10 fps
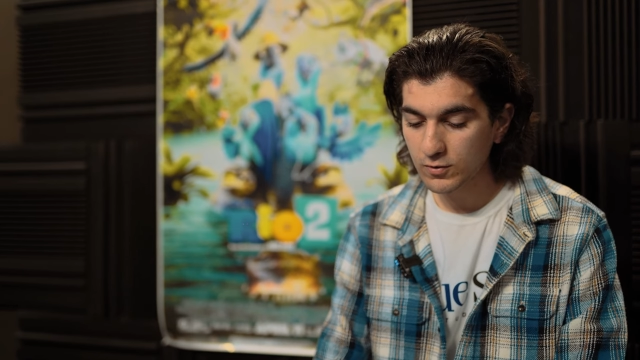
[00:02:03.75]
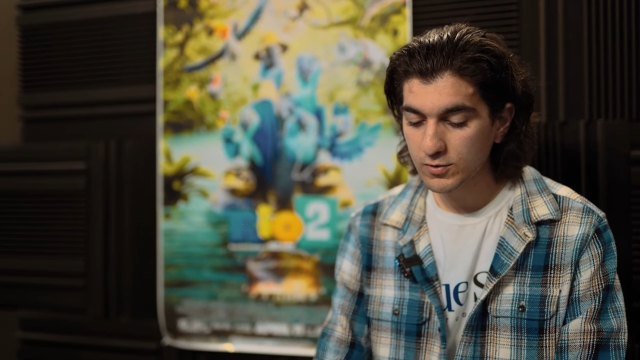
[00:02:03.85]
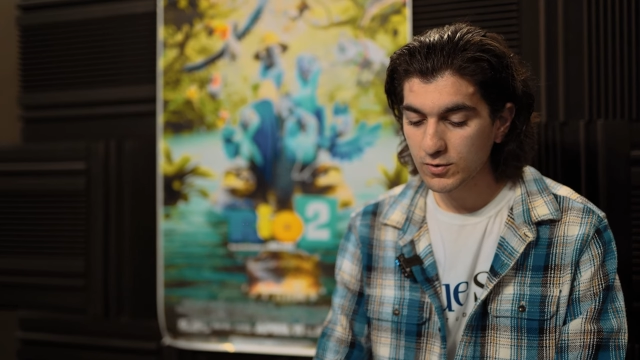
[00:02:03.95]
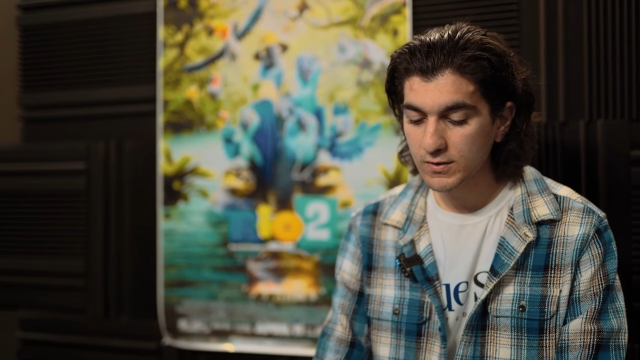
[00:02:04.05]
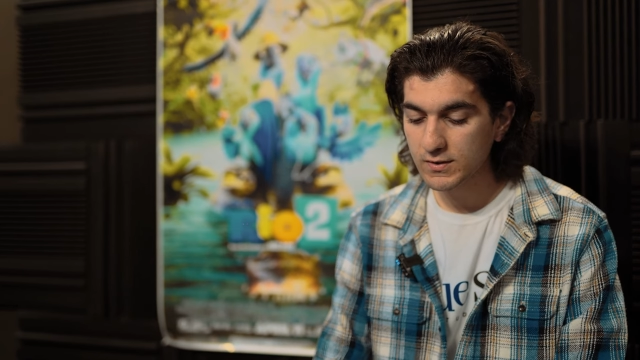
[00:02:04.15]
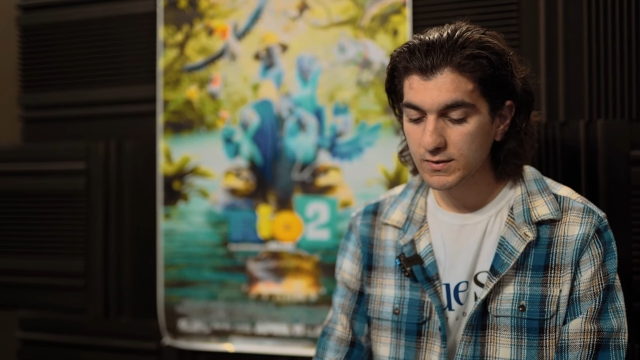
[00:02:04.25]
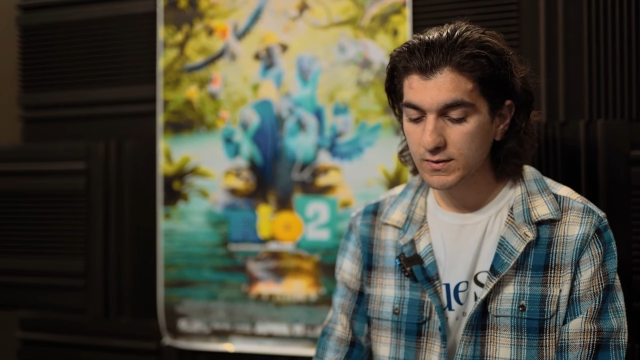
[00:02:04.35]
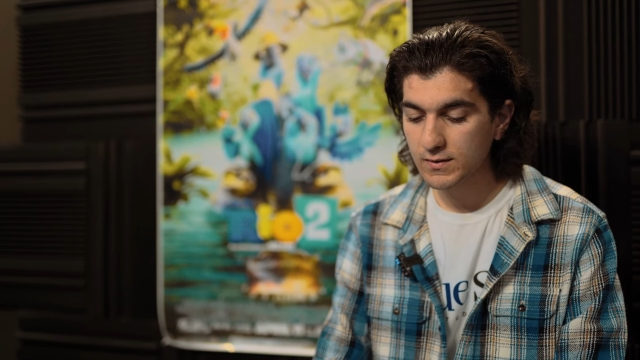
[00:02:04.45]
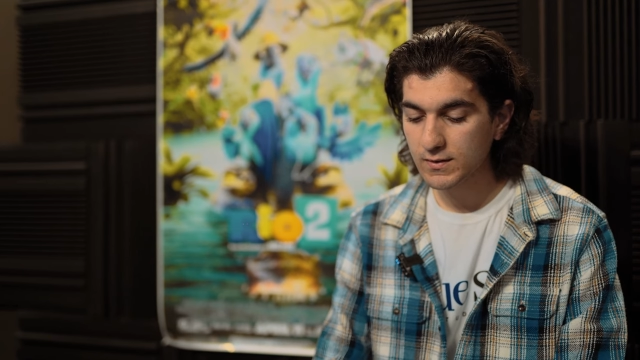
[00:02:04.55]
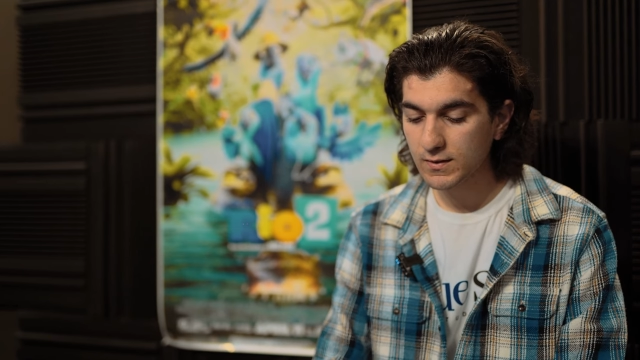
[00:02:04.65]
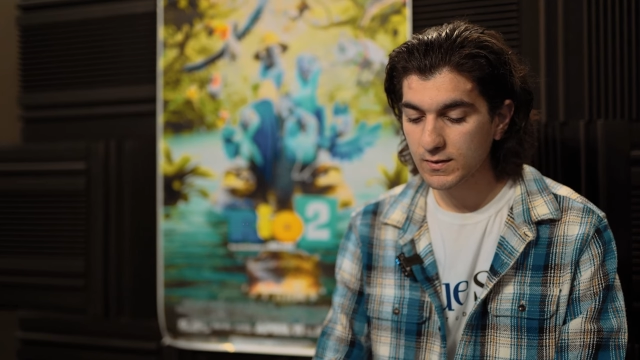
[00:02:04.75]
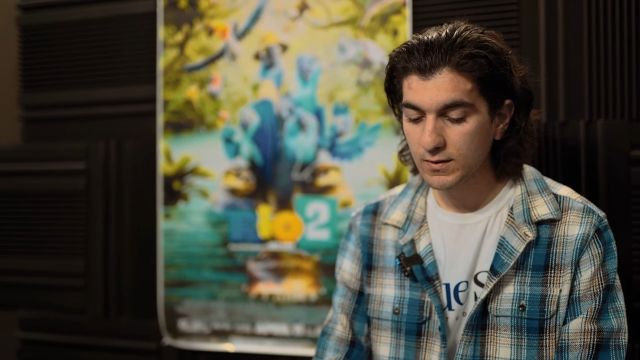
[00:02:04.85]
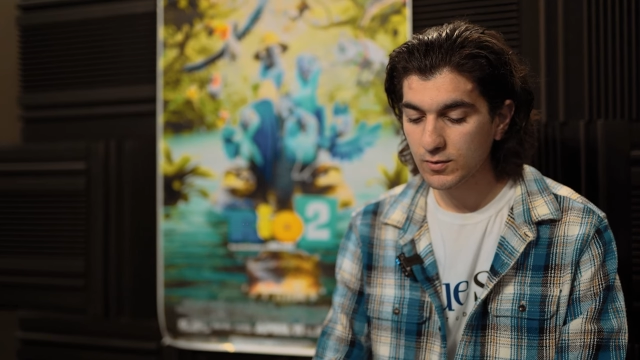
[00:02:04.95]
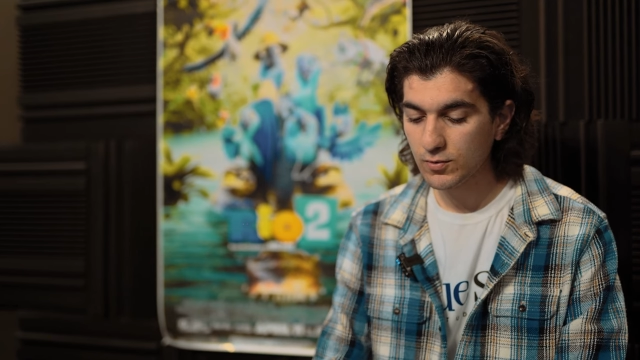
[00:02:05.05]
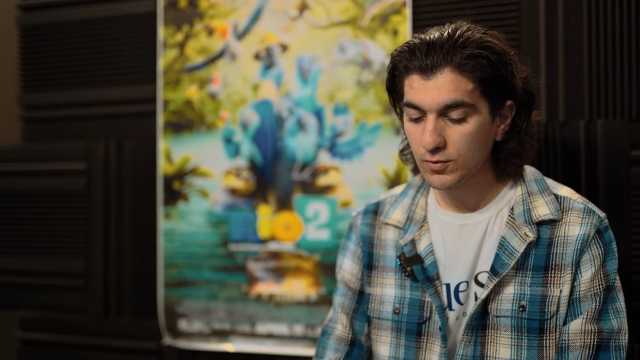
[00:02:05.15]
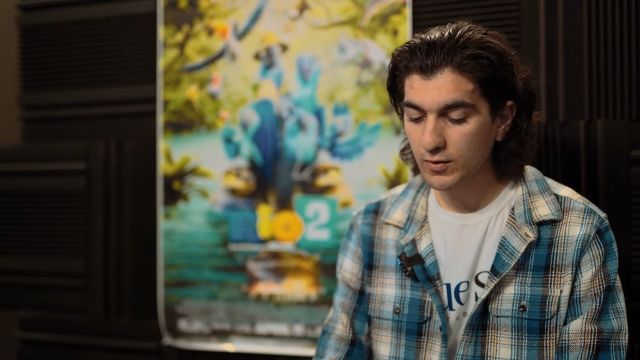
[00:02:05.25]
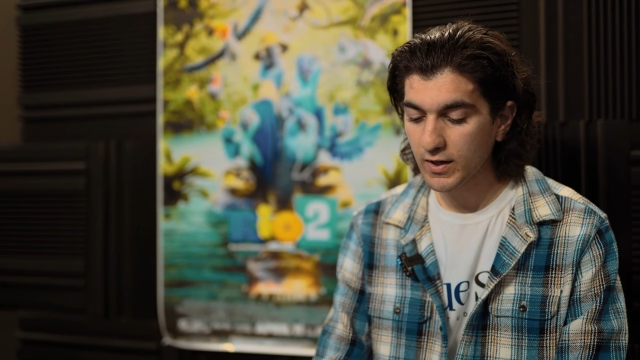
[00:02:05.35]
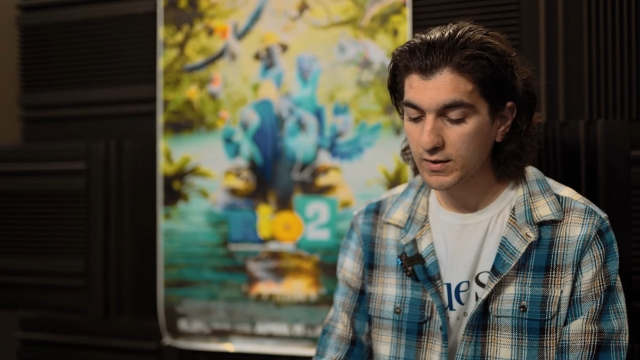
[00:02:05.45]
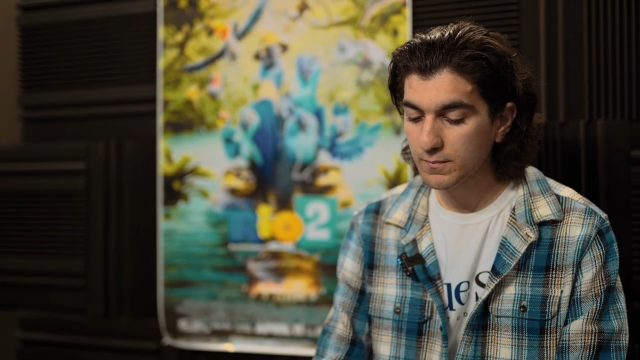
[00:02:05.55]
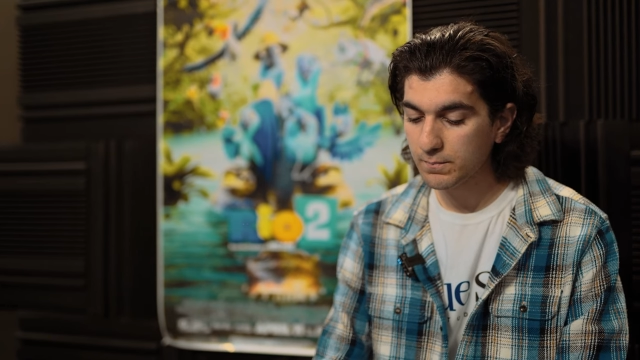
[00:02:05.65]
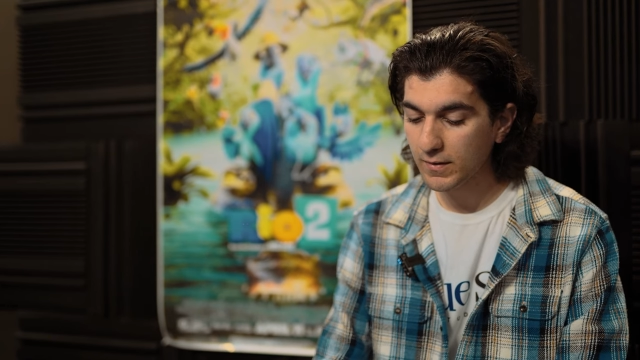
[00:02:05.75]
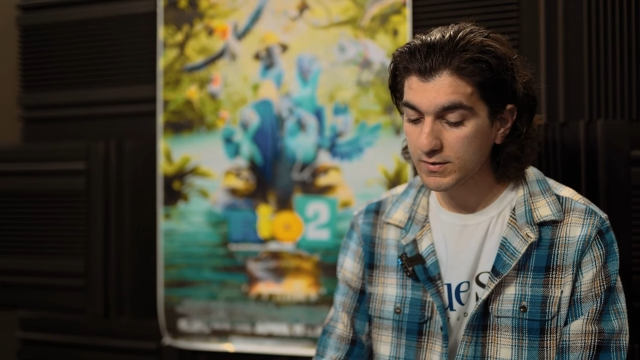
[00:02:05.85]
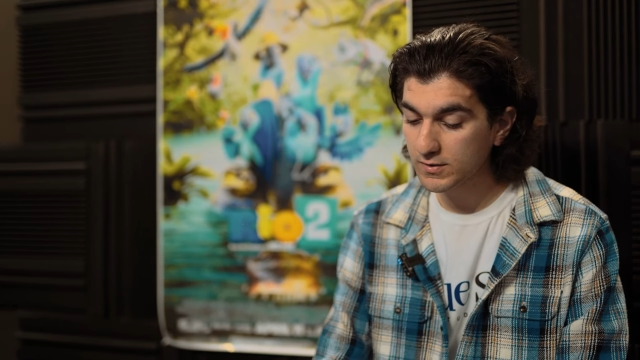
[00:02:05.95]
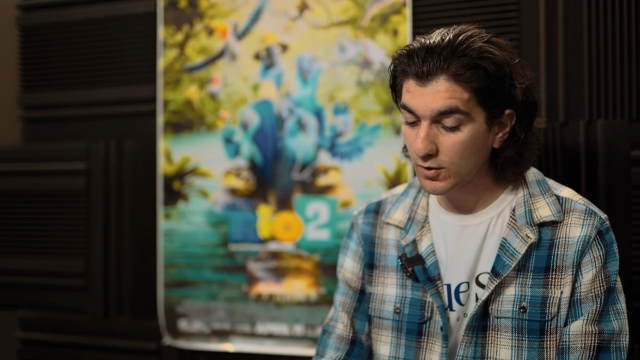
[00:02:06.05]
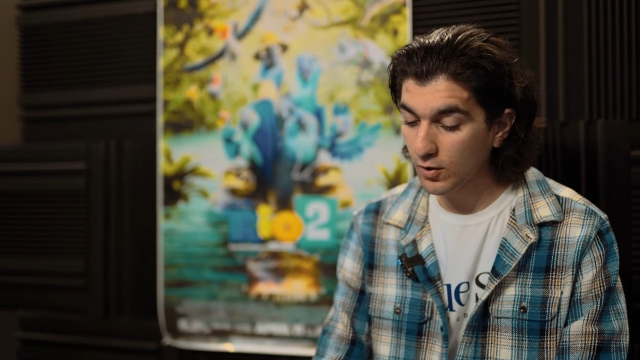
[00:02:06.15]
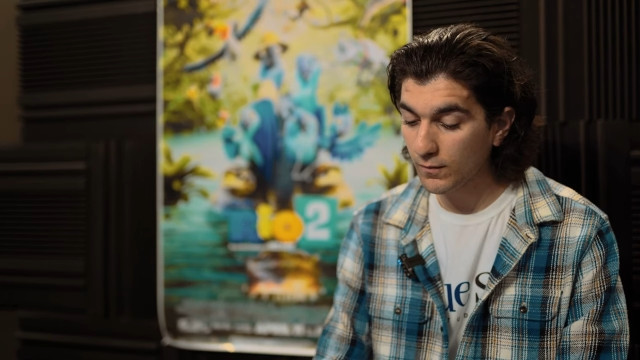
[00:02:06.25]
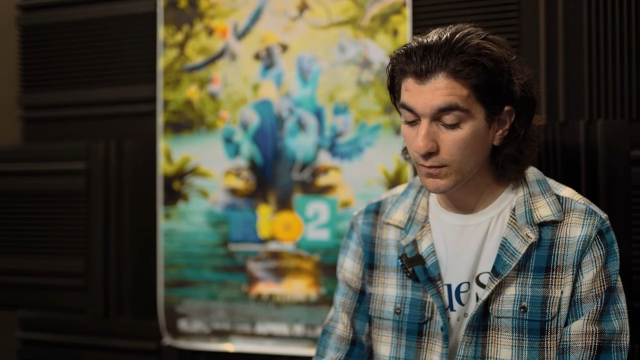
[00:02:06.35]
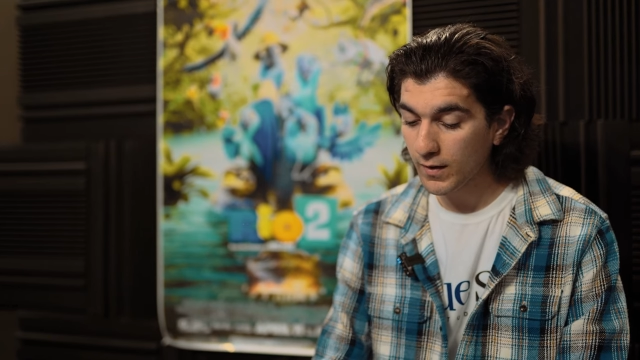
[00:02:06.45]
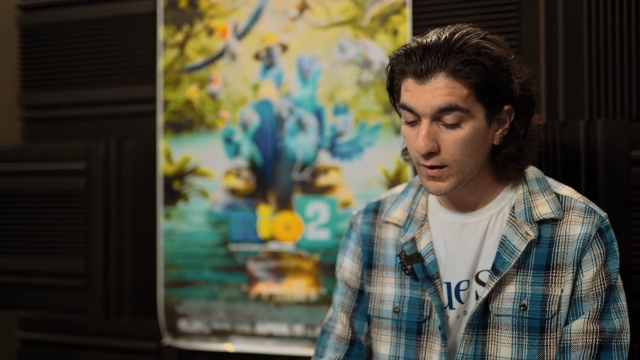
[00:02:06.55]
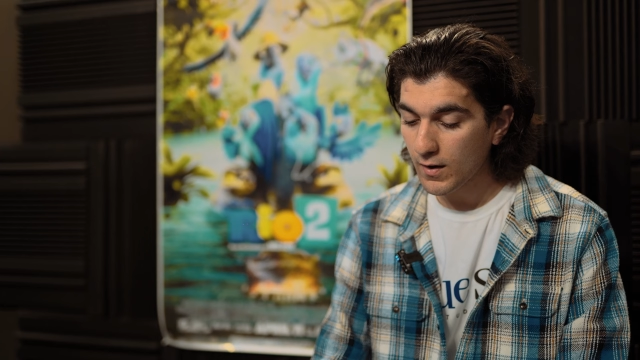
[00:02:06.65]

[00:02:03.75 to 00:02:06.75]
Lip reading: stories to get it best known.